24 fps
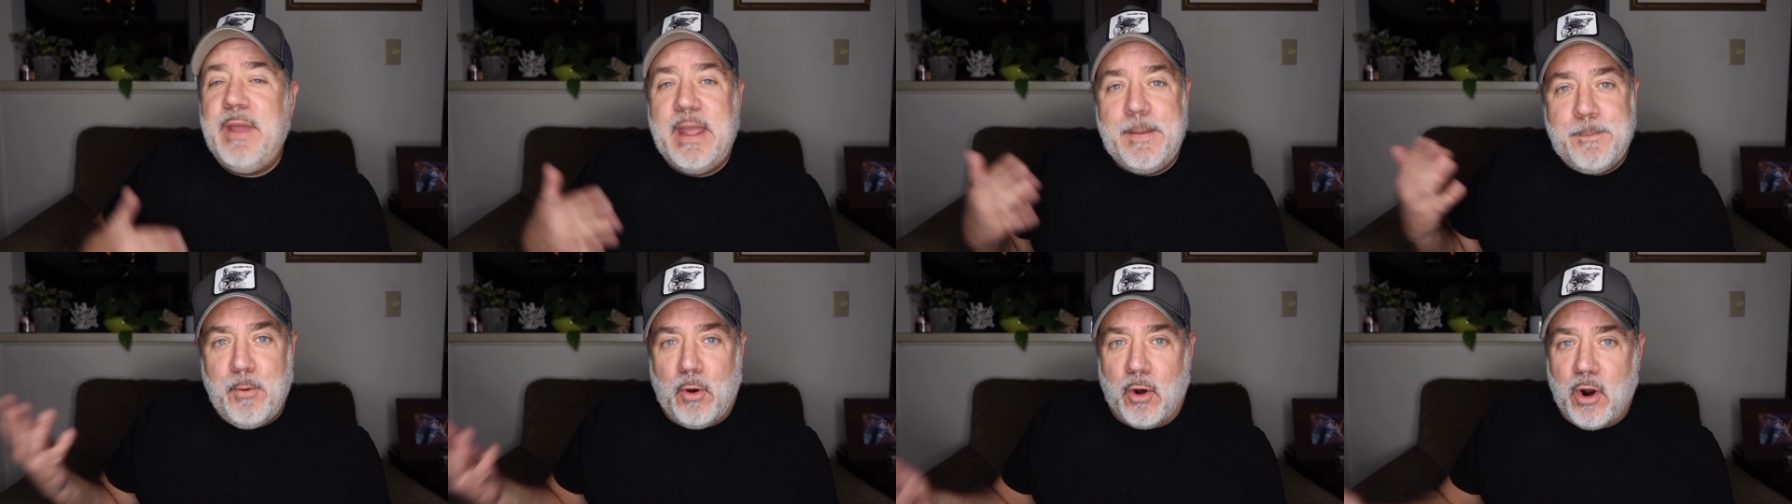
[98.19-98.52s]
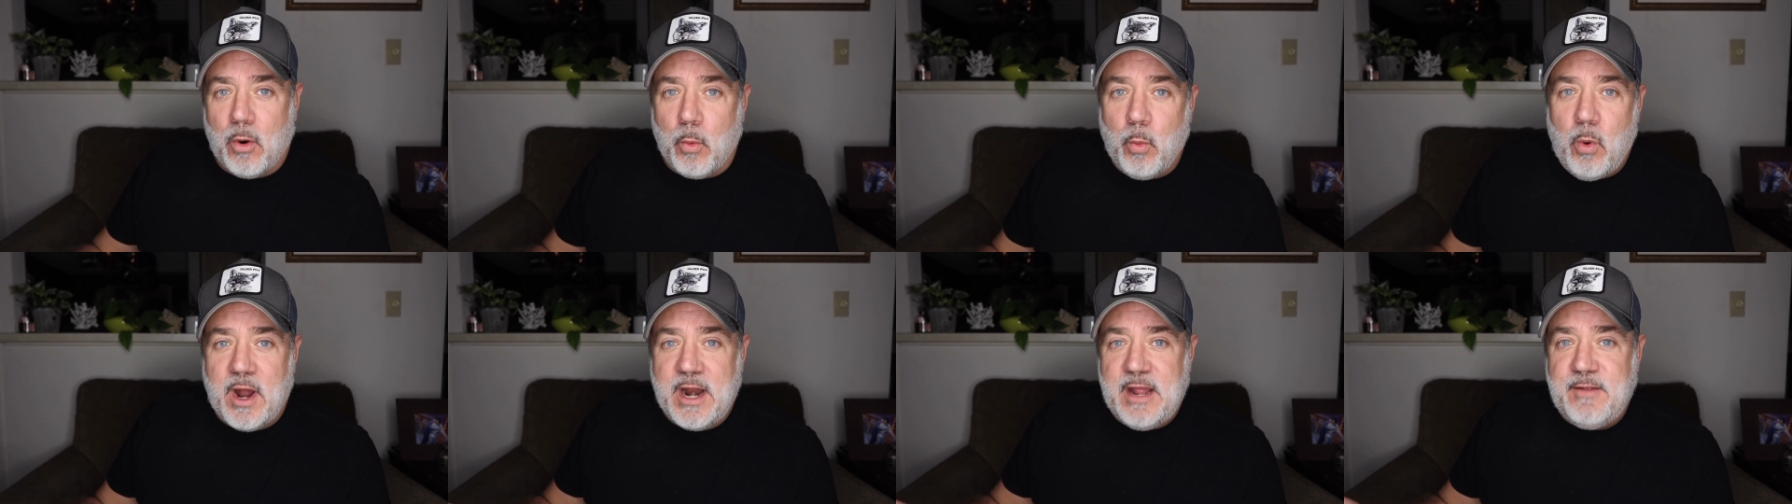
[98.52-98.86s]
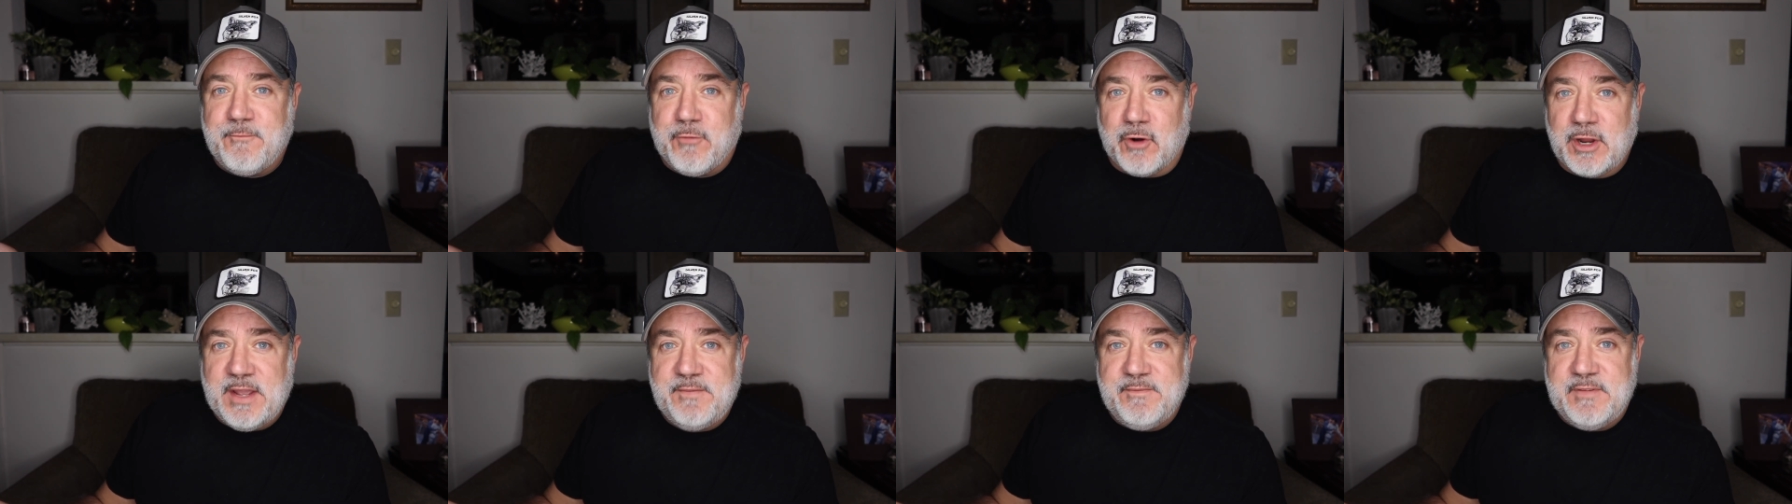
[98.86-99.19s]
people are
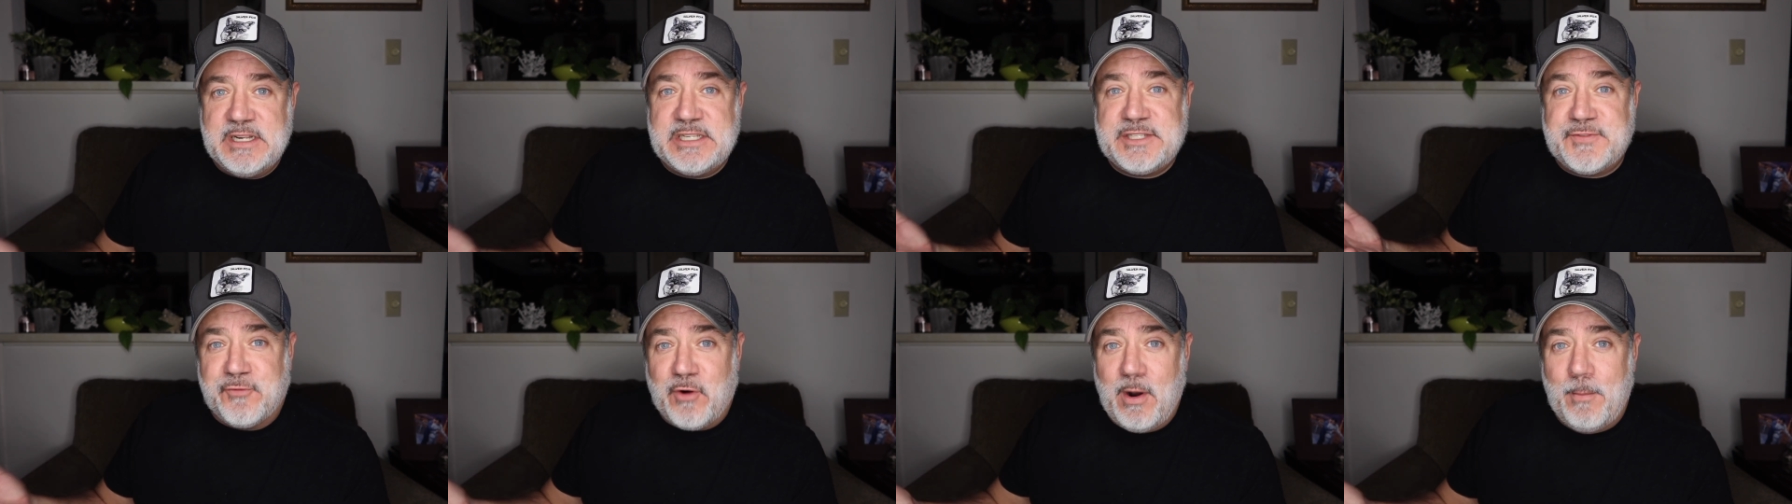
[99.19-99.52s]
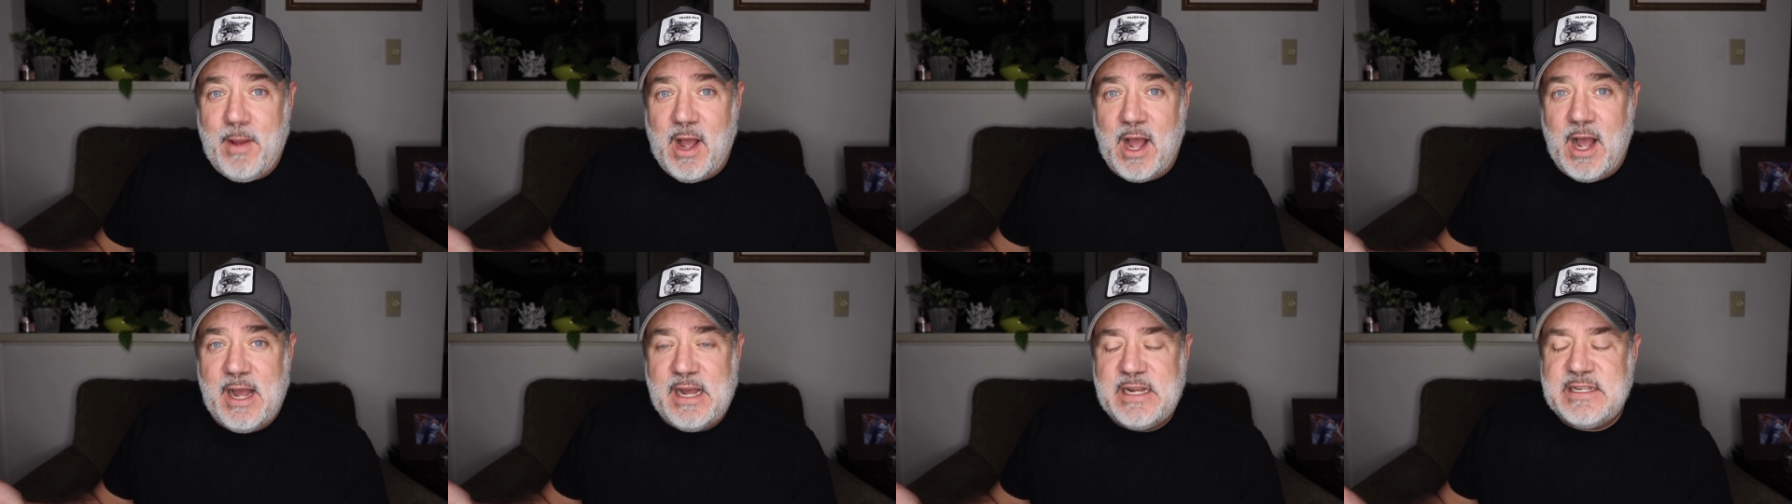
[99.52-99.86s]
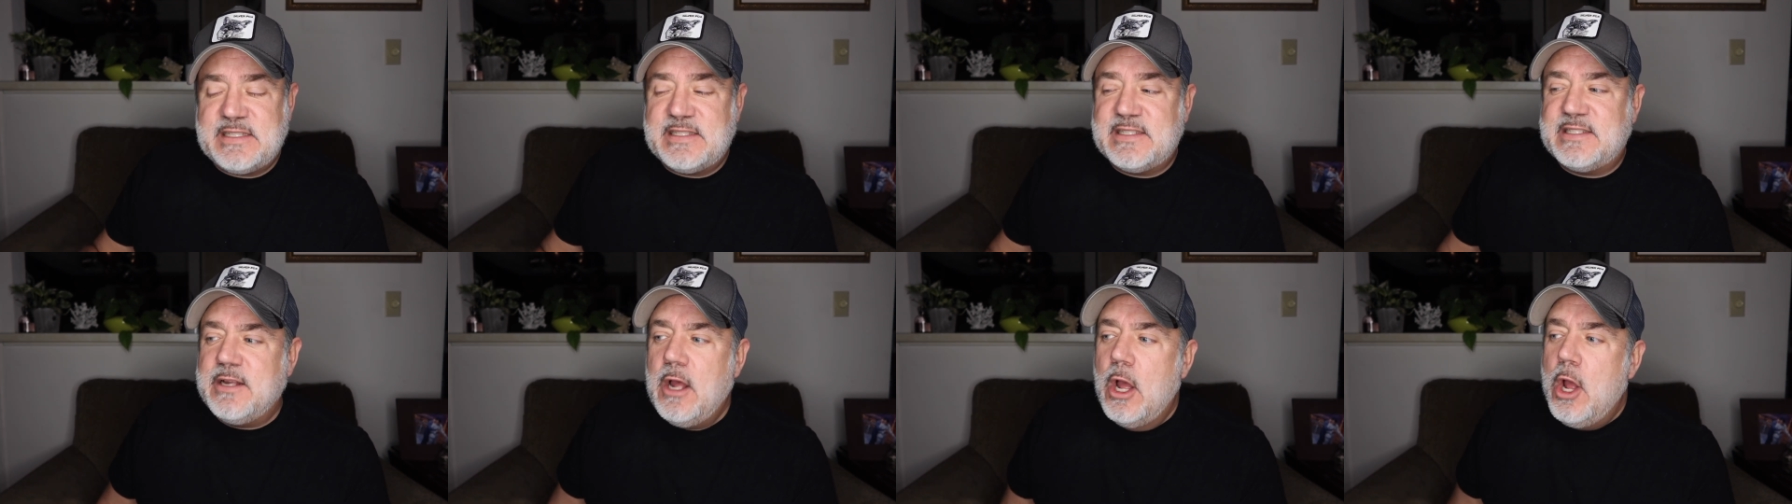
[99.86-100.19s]
wanting forgiveness from
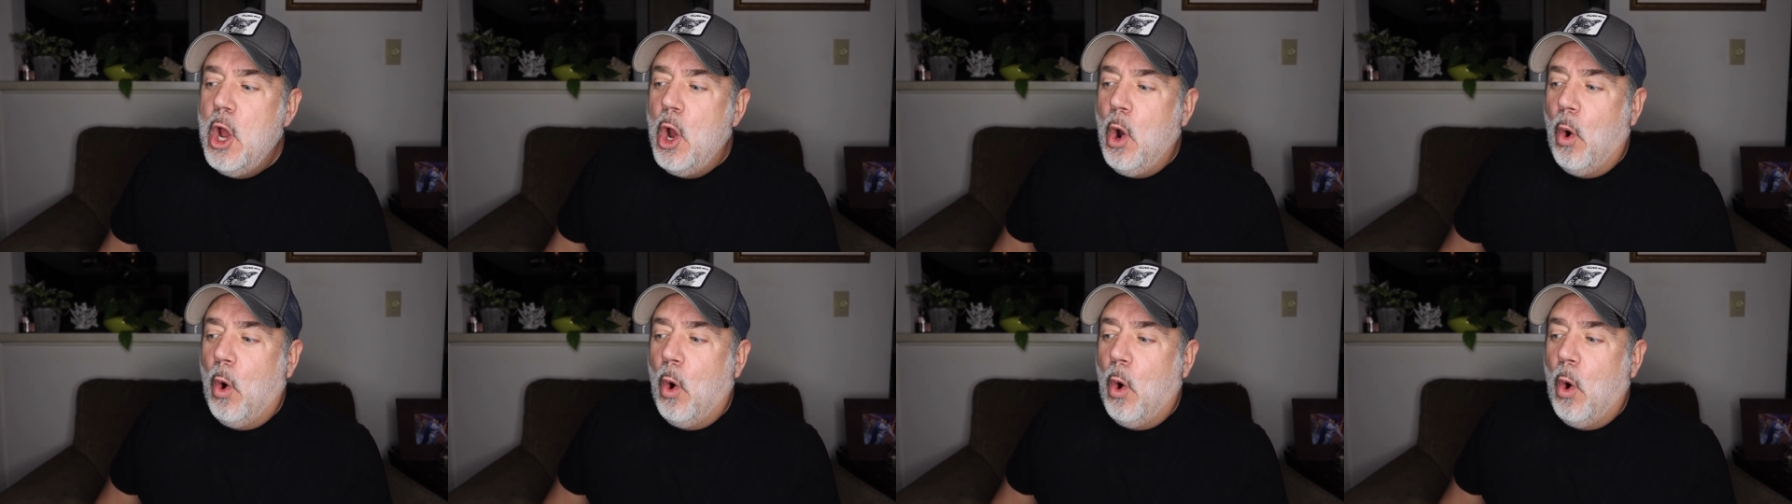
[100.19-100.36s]
us